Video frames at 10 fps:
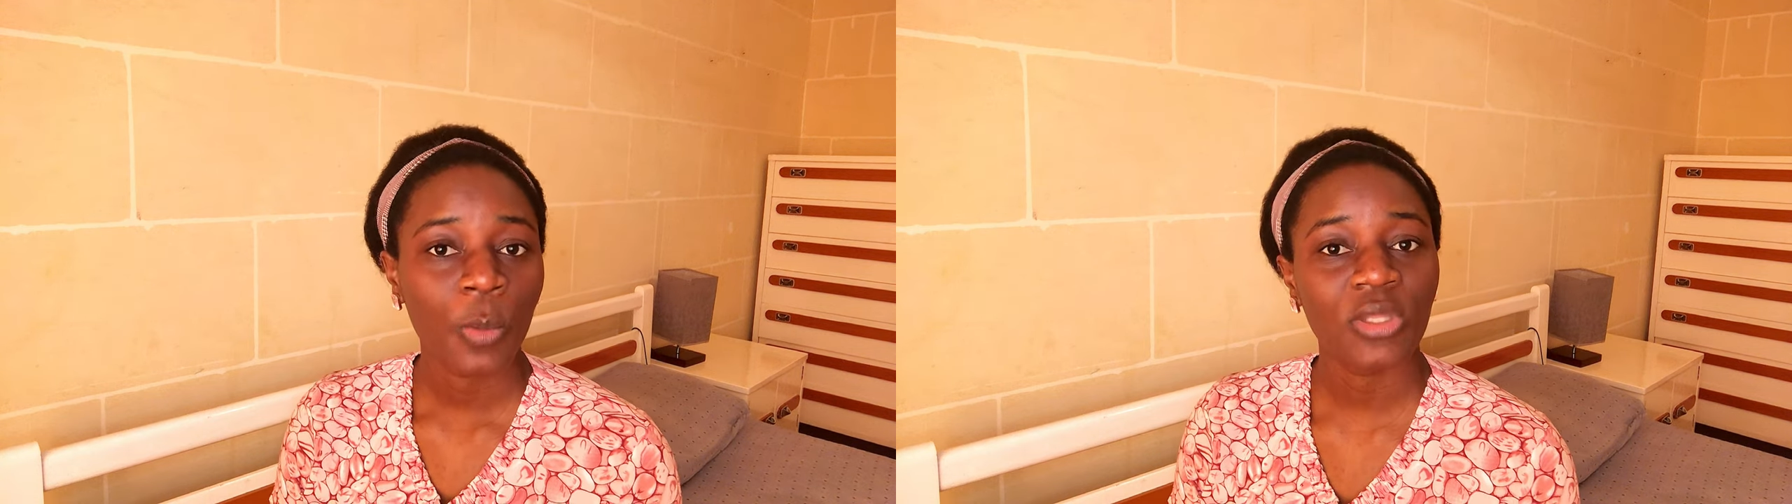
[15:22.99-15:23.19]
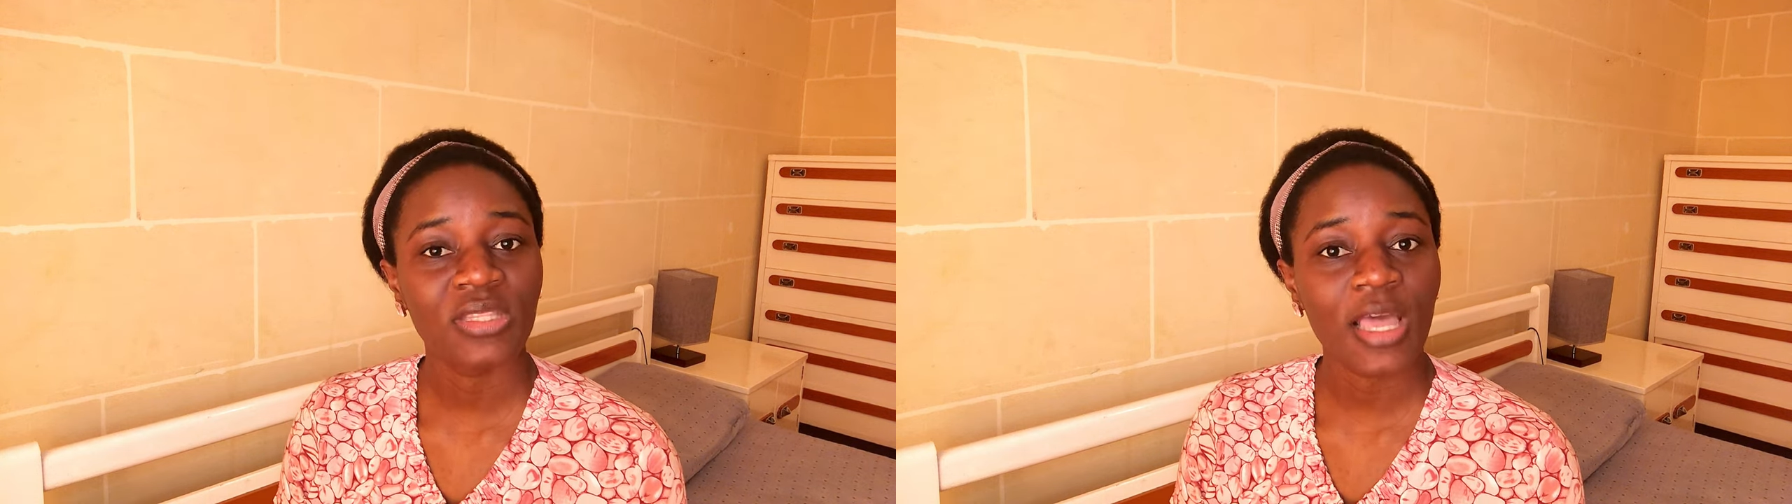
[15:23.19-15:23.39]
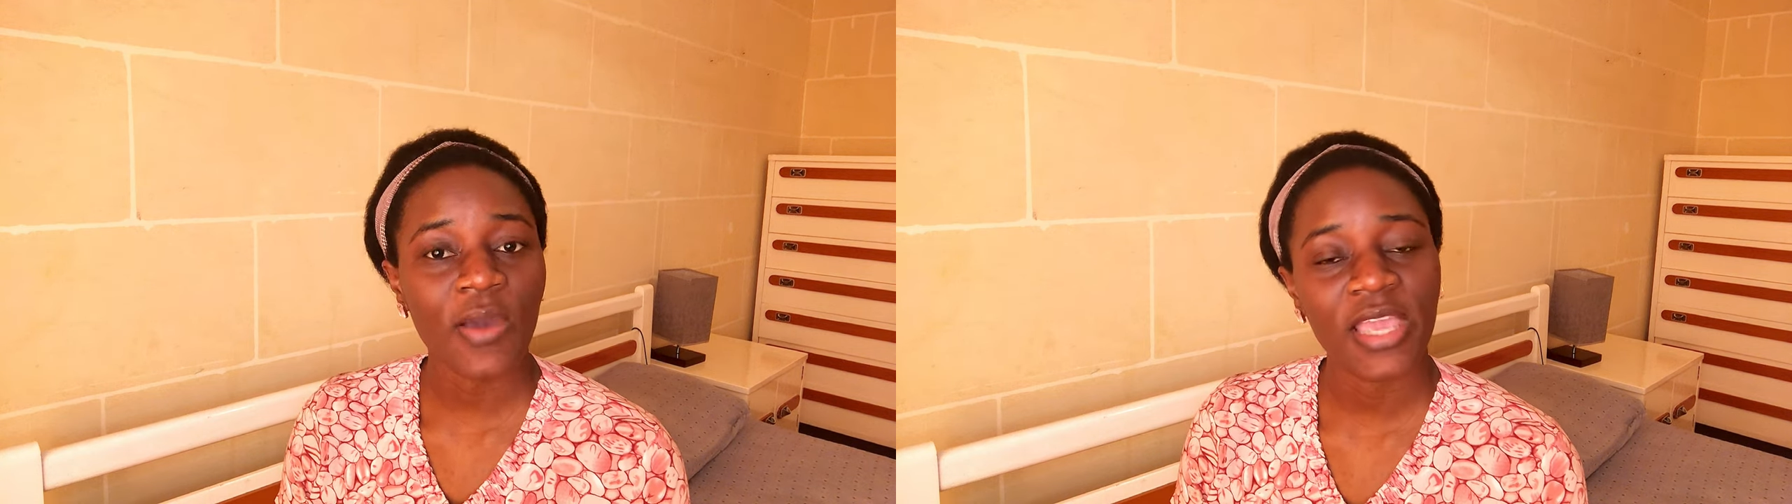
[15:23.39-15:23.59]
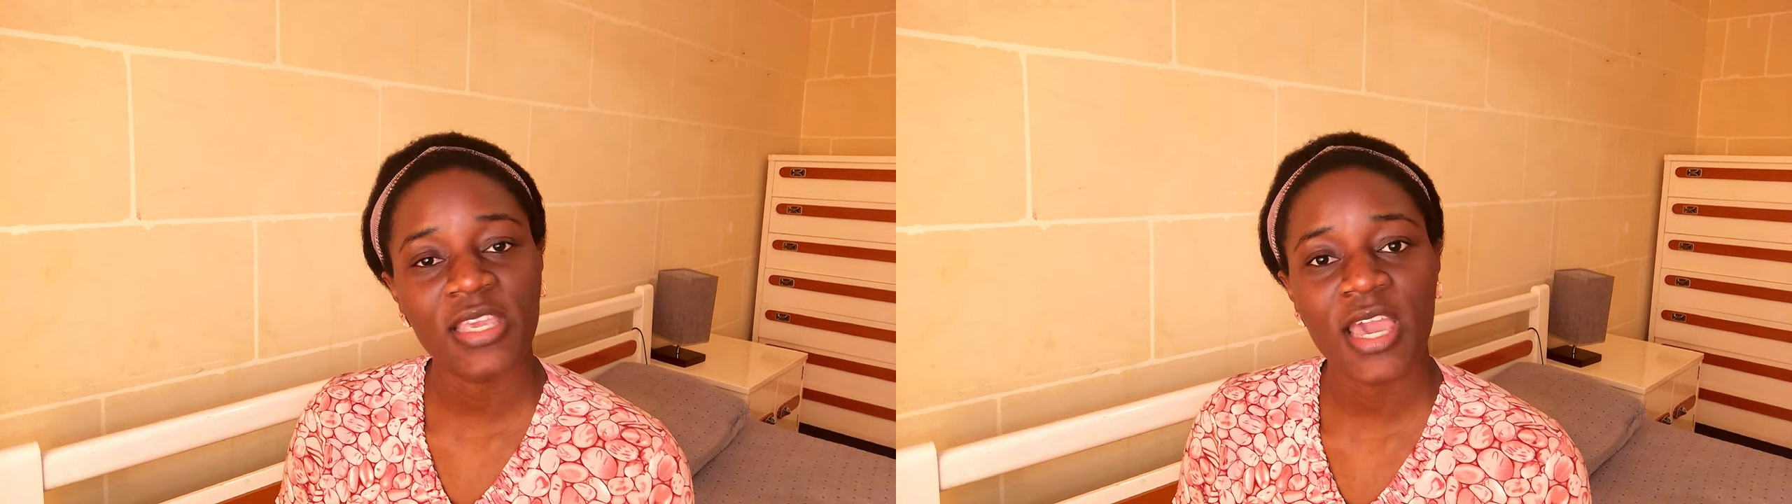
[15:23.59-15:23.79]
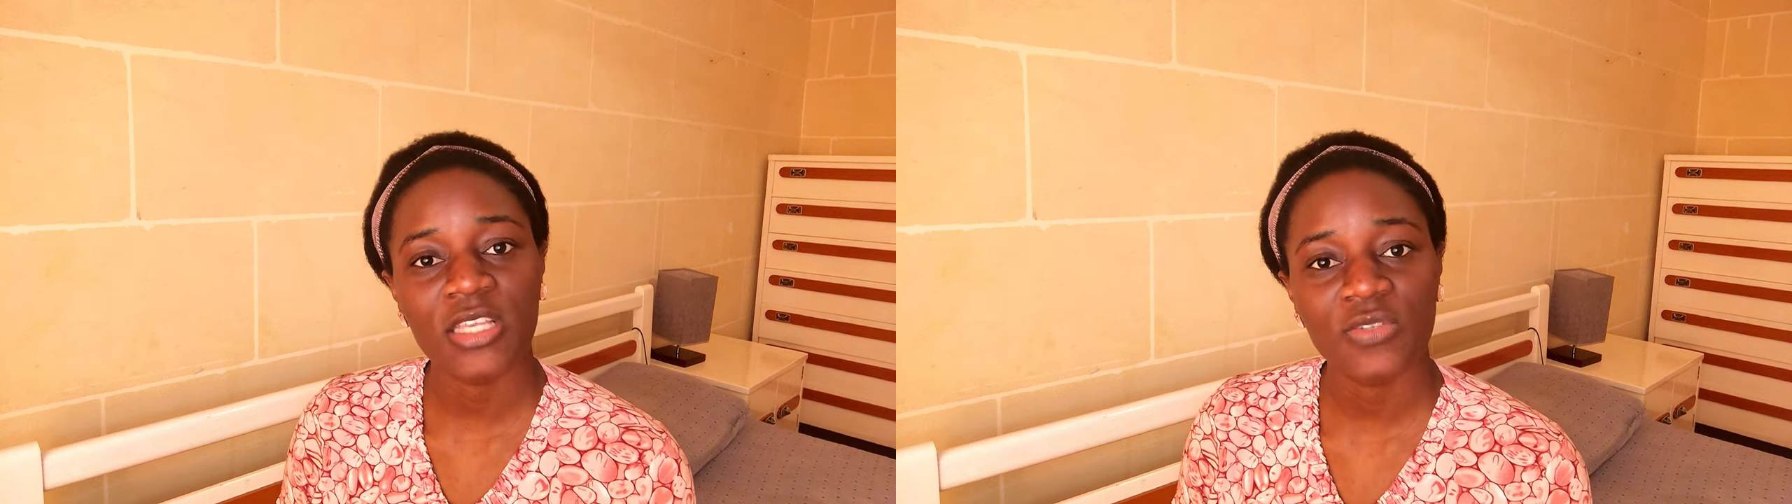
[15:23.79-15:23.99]
but now I
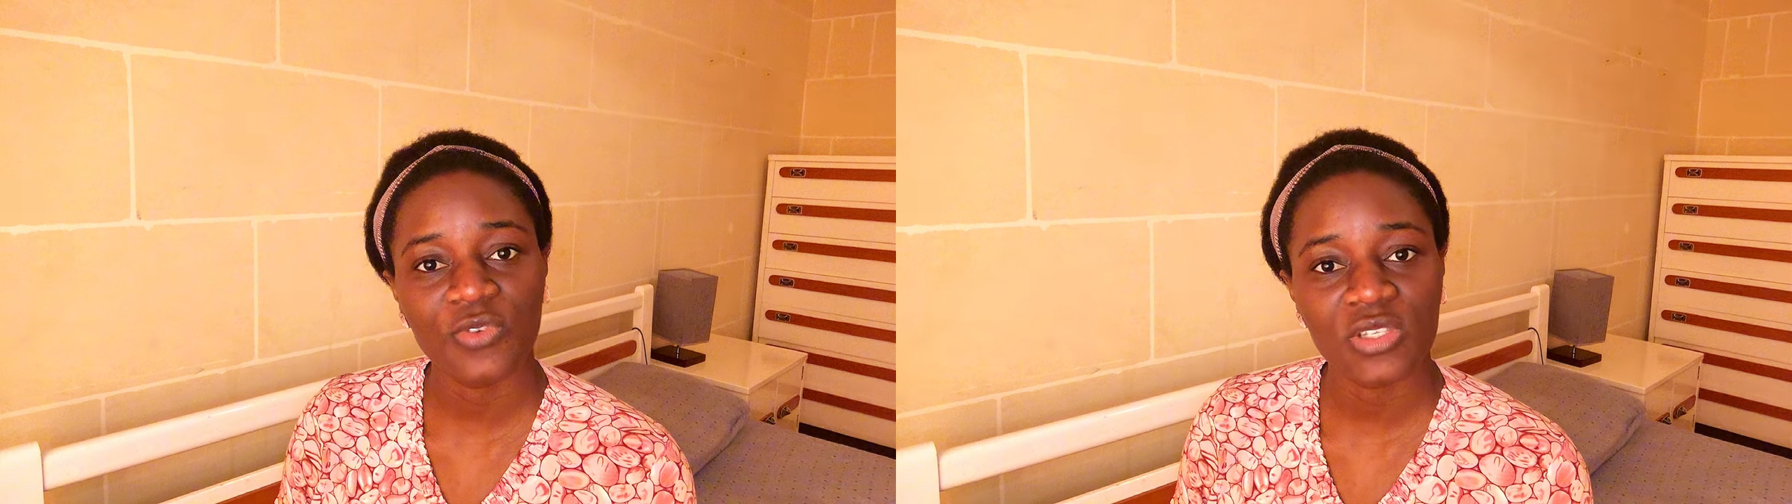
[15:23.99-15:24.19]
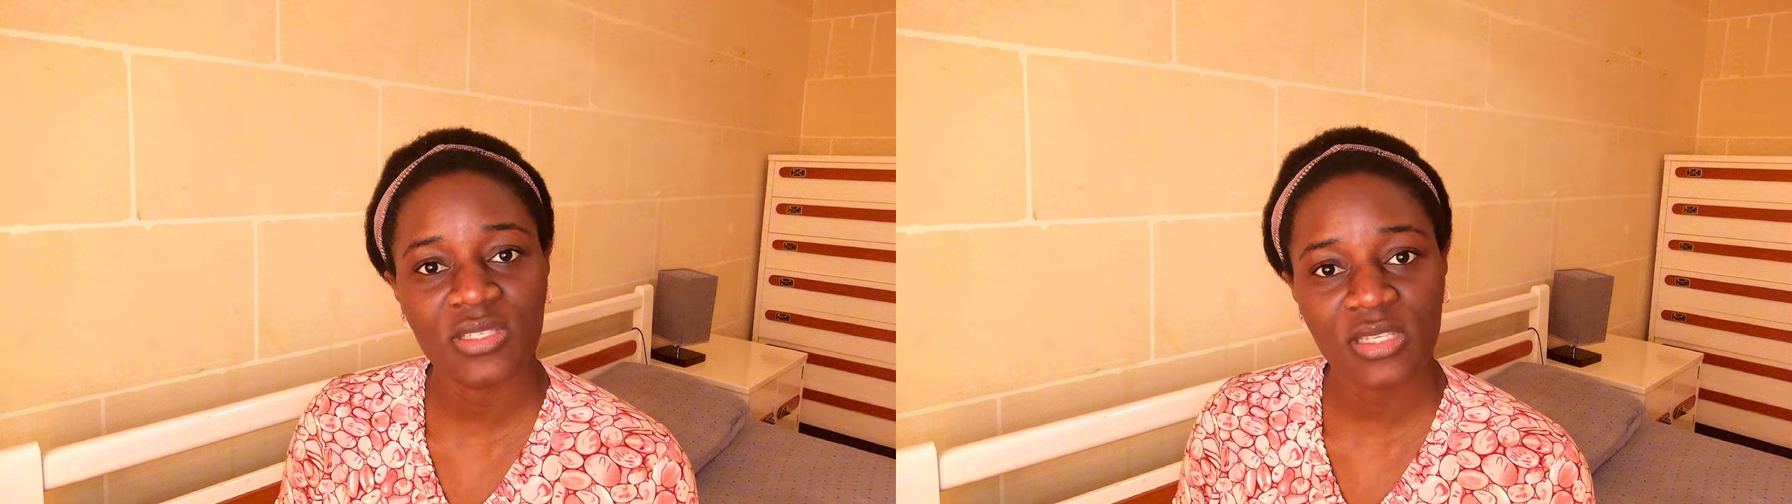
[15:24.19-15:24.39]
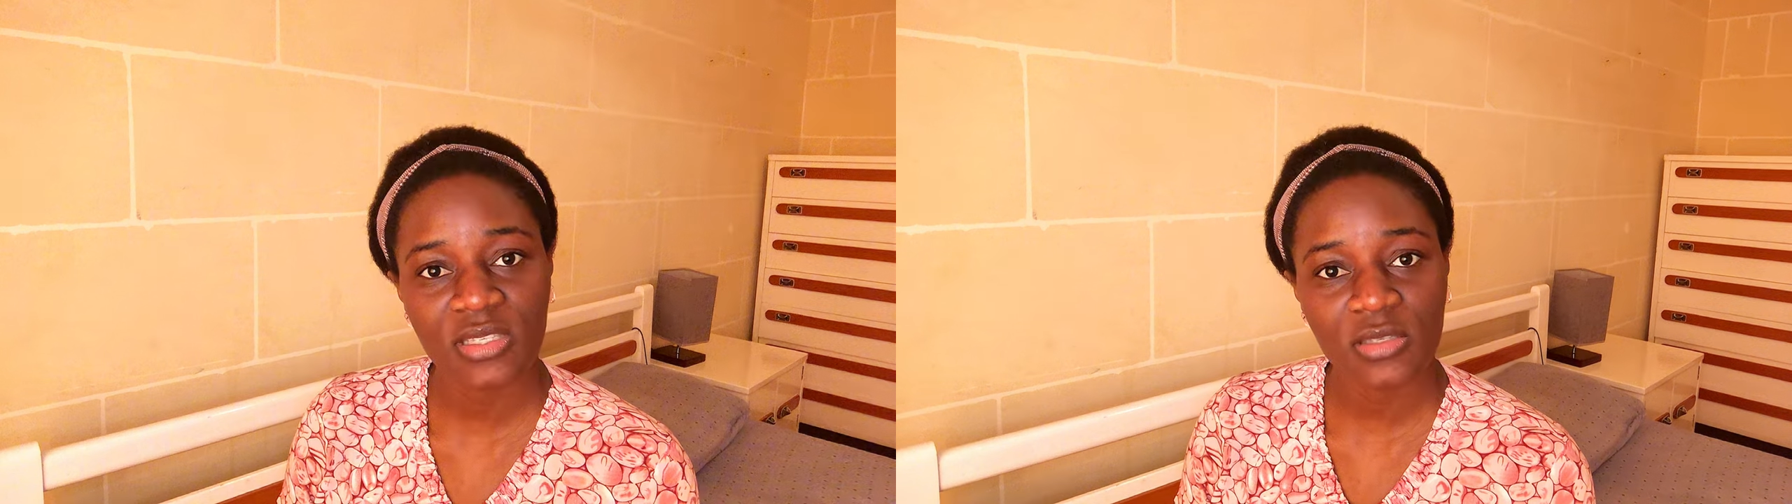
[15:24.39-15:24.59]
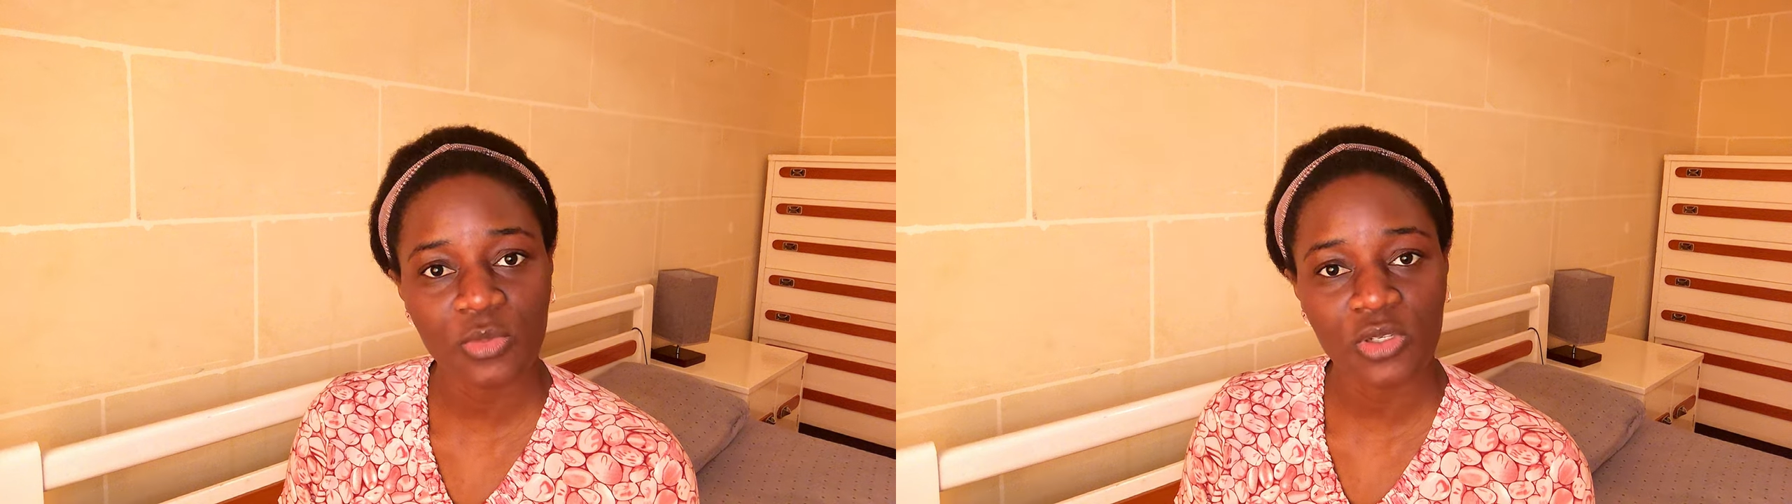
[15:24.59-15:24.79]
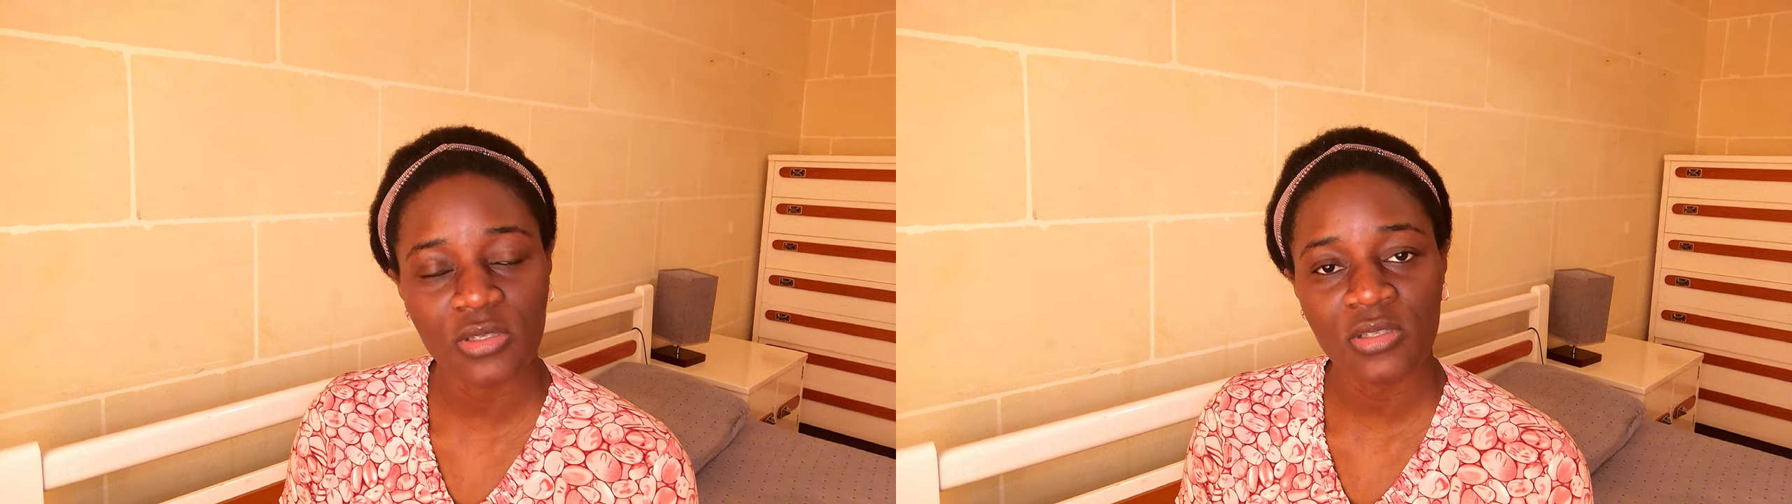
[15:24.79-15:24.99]
hear it's for 6
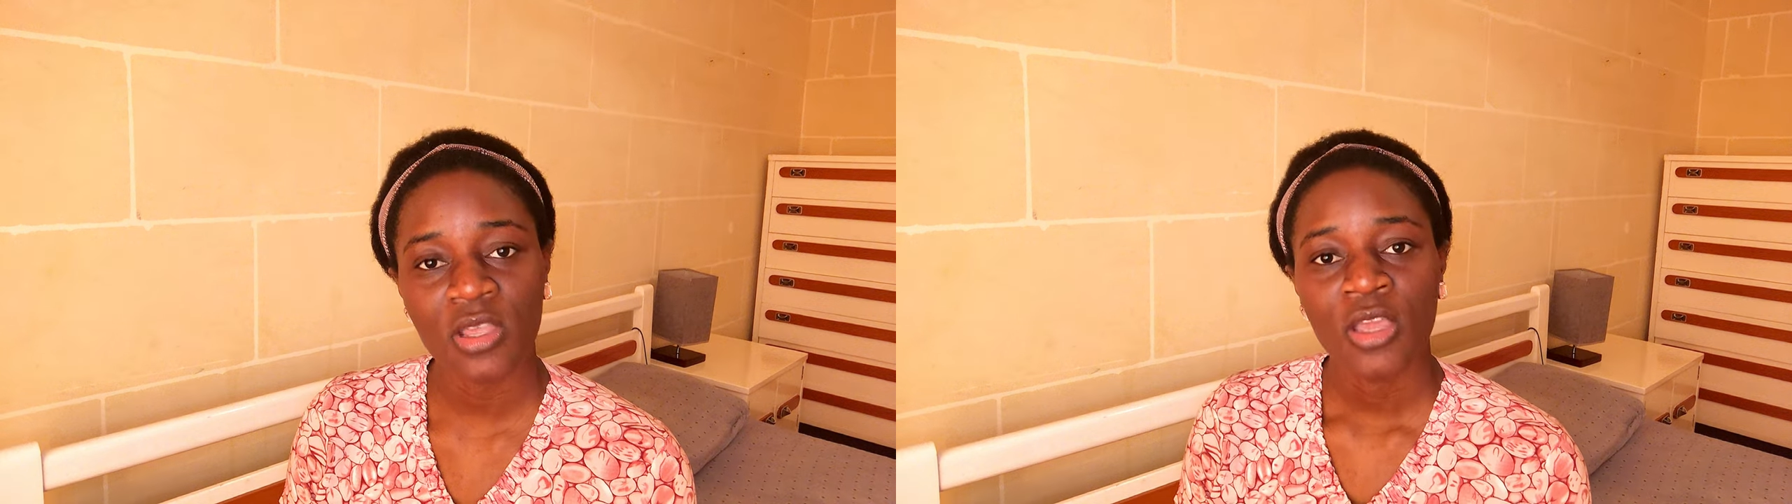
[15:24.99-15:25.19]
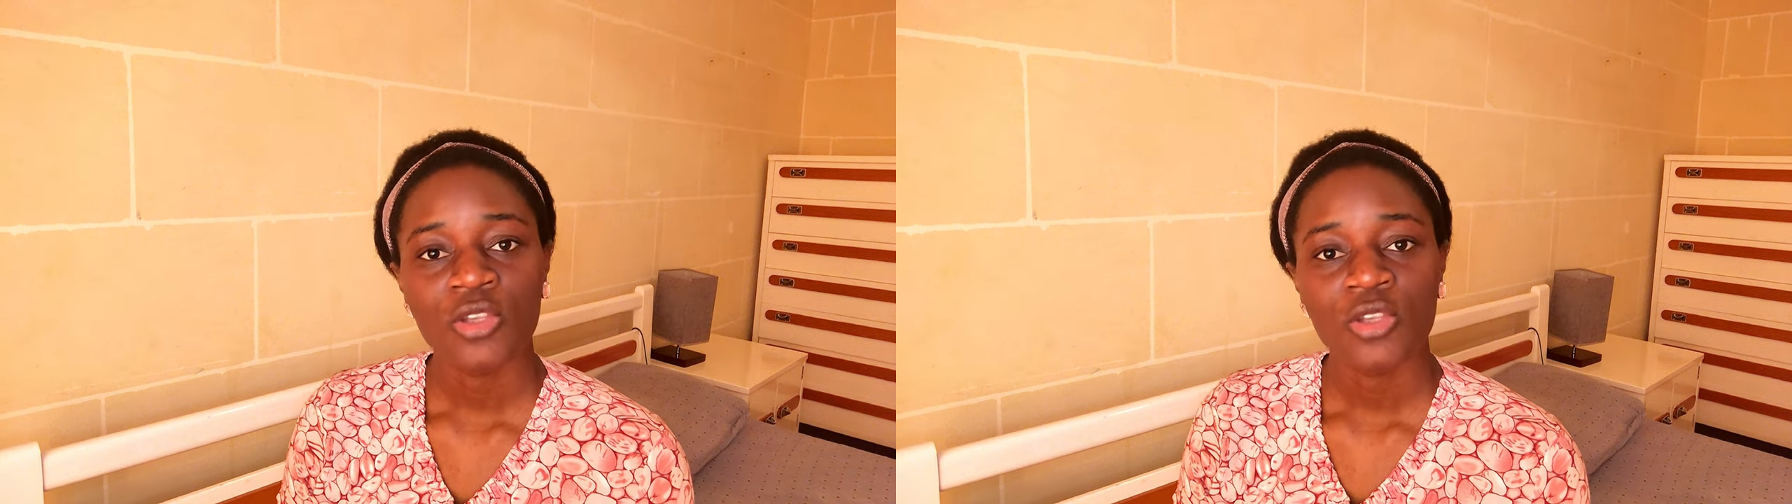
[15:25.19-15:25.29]
months.